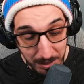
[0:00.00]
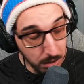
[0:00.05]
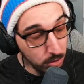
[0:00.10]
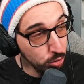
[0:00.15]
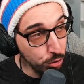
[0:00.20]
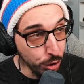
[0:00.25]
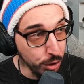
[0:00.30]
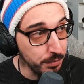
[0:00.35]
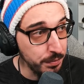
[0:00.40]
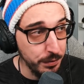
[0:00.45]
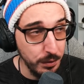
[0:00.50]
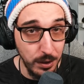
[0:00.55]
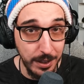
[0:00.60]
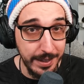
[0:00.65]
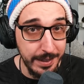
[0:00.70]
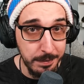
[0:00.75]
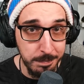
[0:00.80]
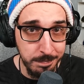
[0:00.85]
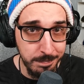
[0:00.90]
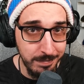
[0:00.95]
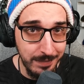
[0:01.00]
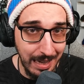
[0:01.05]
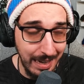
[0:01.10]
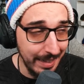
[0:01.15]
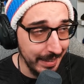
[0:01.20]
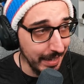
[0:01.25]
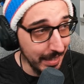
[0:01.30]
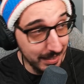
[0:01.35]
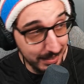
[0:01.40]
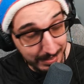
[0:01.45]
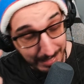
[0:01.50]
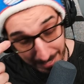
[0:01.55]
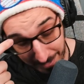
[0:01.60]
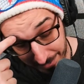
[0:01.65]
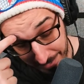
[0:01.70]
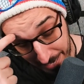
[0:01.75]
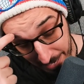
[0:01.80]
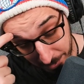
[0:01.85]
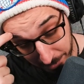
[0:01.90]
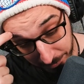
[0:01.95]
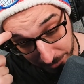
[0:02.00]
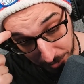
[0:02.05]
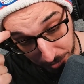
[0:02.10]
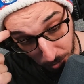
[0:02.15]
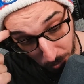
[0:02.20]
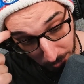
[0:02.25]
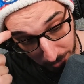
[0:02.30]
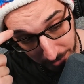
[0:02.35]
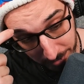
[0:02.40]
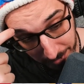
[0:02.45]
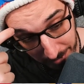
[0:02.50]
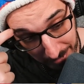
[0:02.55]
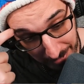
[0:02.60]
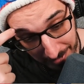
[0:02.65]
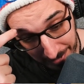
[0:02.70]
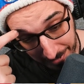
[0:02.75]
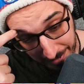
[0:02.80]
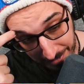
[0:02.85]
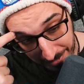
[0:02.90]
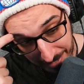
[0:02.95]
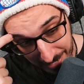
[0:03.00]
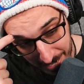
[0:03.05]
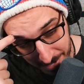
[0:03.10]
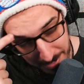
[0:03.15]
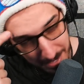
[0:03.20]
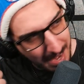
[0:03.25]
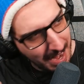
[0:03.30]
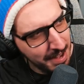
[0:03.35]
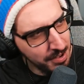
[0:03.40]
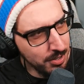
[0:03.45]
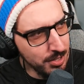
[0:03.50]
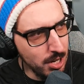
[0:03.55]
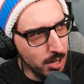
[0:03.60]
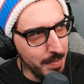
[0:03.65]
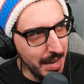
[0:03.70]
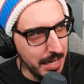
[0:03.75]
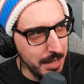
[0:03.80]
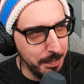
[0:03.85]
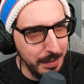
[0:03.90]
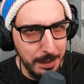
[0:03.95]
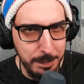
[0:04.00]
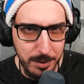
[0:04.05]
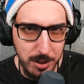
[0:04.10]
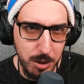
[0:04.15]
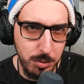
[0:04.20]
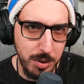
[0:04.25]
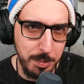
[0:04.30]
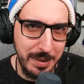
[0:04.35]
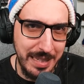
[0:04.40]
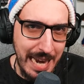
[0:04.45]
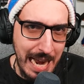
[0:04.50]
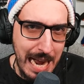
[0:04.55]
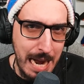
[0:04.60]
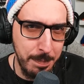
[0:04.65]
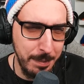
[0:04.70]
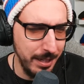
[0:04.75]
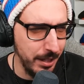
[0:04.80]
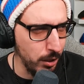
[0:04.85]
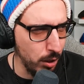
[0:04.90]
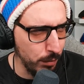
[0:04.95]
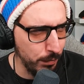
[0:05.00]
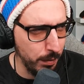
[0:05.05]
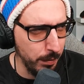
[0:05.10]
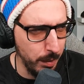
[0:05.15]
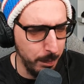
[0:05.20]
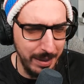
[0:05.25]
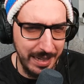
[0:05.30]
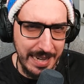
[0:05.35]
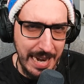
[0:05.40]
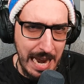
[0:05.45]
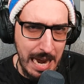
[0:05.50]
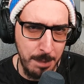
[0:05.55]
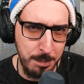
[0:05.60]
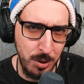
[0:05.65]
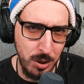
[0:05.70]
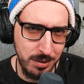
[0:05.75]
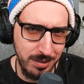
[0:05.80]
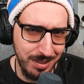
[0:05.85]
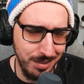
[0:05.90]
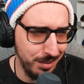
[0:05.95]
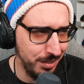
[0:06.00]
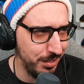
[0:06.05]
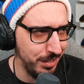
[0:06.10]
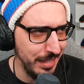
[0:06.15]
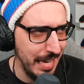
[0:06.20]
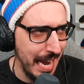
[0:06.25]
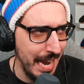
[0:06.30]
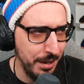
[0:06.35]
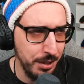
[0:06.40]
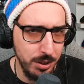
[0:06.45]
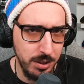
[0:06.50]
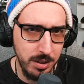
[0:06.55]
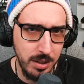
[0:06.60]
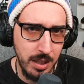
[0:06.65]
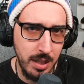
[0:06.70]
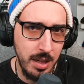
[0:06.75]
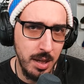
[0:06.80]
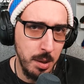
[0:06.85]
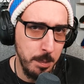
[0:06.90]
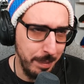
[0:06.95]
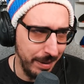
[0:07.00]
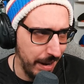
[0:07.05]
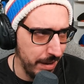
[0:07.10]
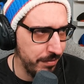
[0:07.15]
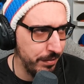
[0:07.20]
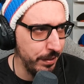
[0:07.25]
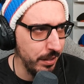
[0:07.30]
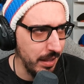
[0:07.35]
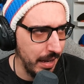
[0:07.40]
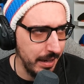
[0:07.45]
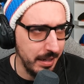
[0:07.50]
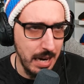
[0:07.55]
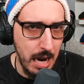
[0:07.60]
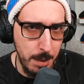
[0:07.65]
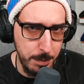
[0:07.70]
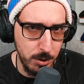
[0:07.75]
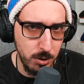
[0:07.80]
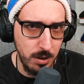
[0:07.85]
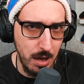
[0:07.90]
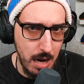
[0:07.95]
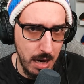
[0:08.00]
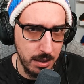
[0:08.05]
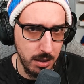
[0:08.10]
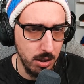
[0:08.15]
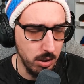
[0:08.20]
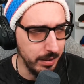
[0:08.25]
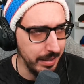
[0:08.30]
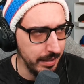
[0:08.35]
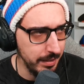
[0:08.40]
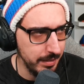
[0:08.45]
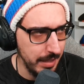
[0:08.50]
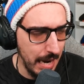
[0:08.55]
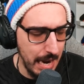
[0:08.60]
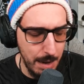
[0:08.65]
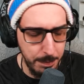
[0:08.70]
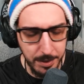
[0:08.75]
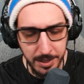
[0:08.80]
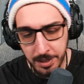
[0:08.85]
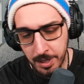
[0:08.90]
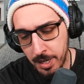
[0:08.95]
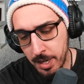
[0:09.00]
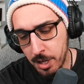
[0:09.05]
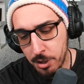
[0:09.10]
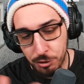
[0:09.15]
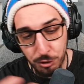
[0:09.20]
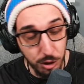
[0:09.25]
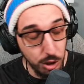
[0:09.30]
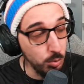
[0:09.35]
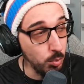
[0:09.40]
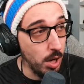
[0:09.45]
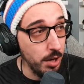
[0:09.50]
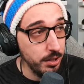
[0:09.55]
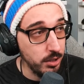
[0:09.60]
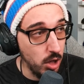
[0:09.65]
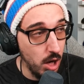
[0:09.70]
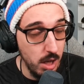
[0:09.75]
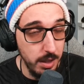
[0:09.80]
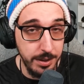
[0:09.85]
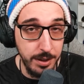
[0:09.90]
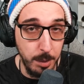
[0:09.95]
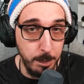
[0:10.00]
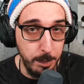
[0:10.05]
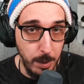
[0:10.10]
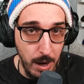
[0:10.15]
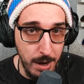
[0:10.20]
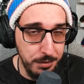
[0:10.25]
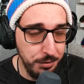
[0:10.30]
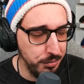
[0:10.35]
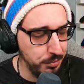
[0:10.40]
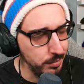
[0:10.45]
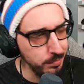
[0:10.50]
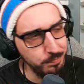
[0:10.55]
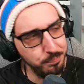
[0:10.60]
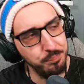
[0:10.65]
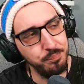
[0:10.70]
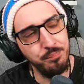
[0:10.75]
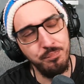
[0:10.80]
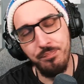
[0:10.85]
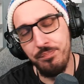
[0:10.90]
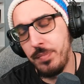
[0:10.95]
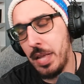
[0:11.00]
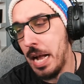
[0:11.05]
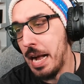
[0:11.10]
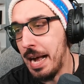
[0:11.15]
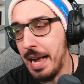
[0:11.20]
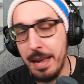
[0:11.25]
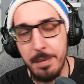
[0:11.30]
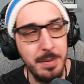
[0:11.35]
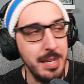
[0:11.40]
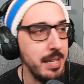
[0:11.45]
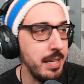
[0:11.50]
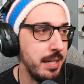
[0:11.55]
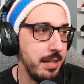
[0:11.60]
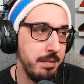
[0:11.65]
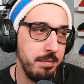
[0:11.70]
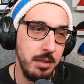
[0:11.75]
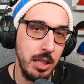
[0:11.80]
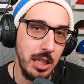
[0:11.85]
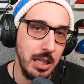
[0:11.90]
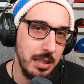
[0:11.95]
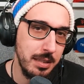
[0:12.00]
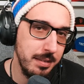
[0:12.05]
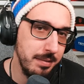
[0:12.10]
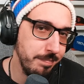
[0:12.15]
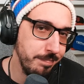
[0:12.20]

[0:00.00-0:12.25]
Good for him, I guess, getting out of New York. I don't know many people who would be happy to go from the Big Apple to Seattle, but I feel like Puckdoku is happy. Do you want to call it a bust? I mean, look,